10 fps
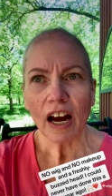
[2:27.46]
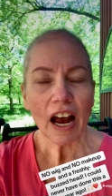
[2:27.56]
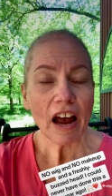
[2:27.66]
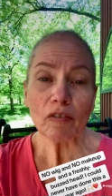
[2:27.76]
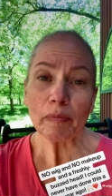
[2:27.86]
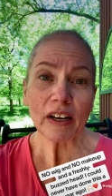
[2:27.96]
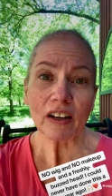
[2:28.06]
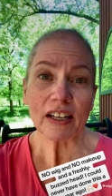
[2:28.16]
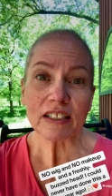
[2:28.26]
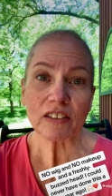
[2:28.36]
I haven't been on
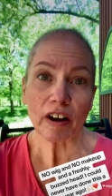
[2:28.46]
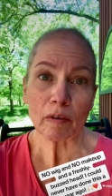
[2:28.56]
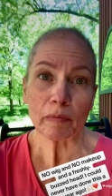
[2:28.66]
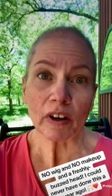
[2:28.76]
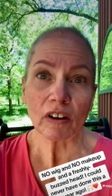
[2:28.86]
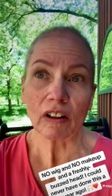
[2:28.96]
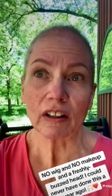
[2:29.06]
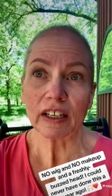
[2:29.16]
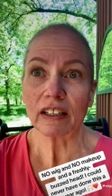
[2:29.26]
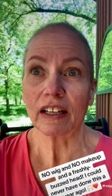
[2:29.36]
Instagram at all
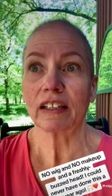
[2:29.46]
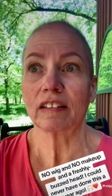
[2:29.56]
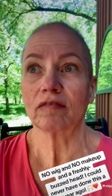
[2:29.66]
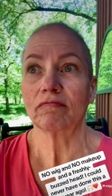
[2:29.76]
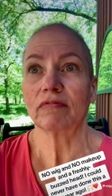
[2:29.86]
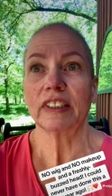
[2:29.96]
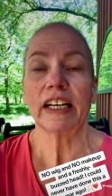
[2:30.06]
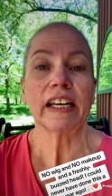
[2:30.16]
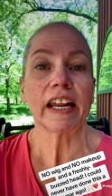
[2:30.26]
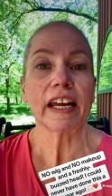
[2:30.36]
in like
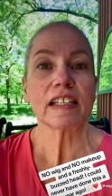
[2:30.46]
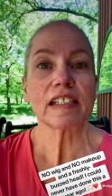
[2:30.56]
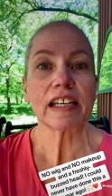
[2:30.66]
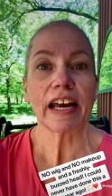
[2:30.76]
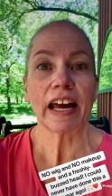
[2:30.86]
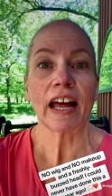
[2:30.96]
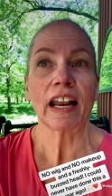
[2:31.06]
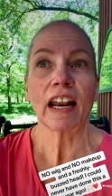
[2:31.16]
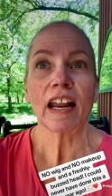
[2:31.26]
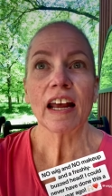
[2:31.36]
ten days.
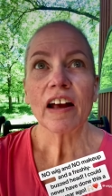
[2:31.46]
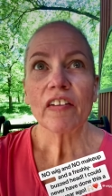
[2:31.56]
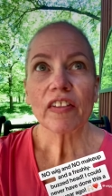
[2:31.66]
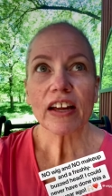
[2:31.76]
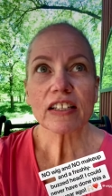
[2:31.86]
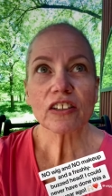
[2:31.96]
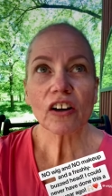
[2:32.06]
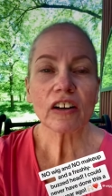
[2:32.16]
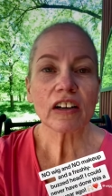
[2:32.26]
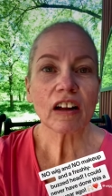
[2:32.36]
And that
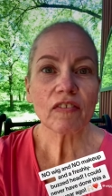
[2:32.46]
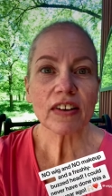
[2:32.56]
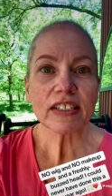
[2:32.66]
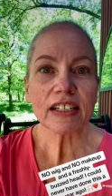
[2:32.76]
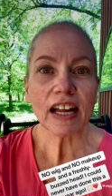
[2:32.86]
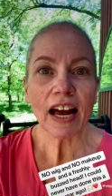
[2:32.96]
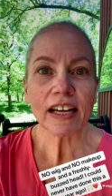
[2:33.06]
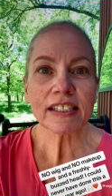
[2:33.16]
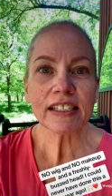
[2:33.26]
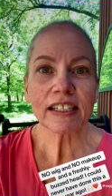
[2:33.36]
started off as an
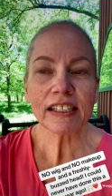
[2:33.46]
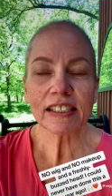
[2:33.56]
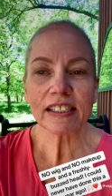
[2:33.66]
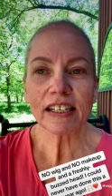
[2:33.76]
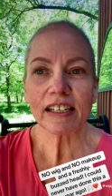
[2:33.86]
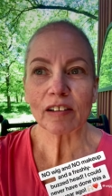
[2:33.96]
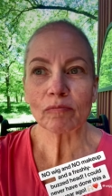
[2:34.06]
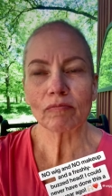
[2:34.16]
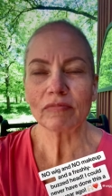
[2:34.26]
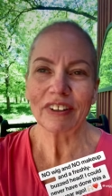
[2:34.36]
accident, um,
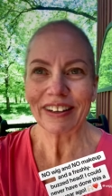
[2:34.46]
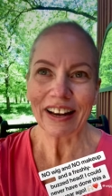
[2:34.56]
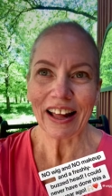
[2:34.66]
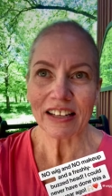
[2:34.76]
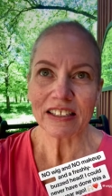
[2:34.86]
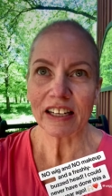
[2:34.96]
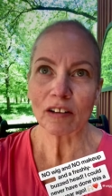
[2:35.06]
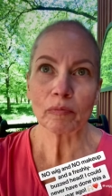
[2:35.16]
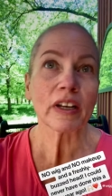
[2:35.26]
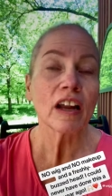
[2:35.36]
not an accident,
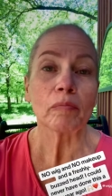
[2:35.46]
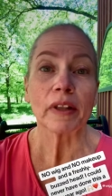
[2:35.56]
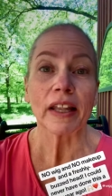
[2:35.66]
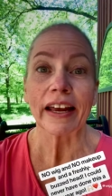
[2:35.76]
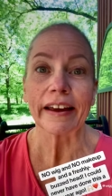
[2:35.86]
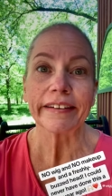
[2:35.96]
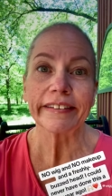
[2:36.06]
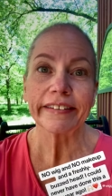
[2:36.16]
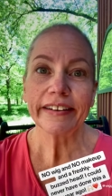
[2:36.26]
but not planned.